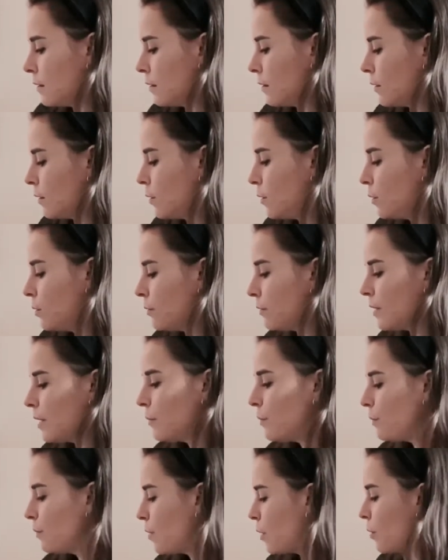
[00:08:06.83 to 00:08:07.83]

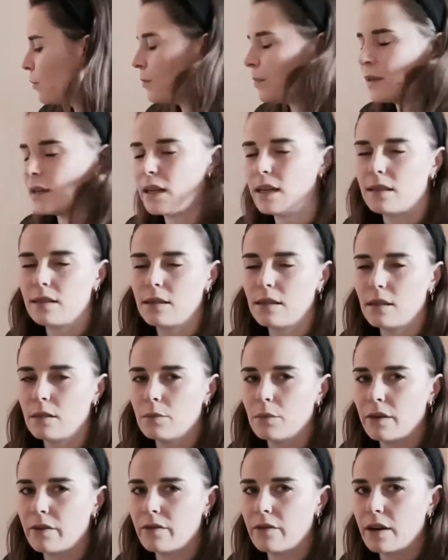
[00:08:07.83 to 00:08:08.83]
repopulating
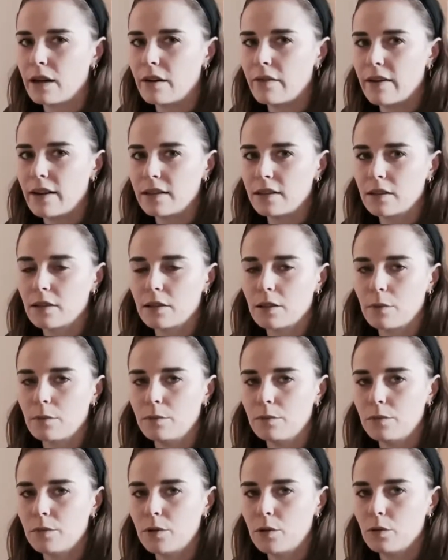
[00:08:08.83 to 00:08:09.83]
my Filofax, because
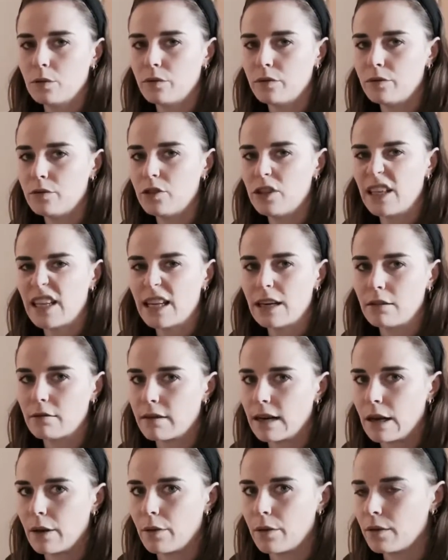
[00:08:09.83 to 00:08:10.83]
I'm sort of jigging
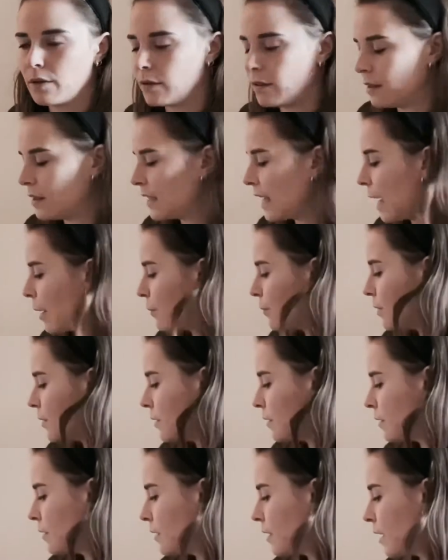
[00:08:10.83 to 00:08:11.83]
around the tabs
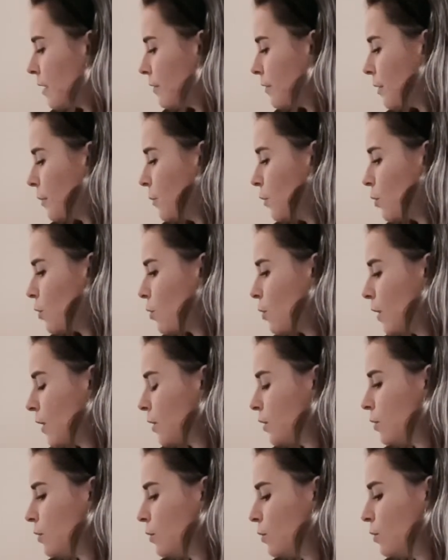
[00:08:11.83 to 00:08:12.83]
and stuff and I'm not quite
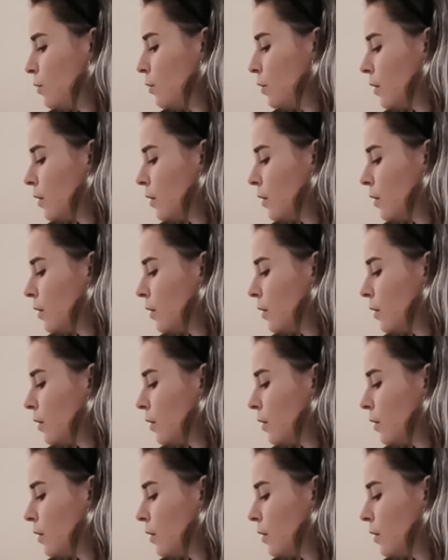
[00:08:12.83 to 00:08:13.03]
sure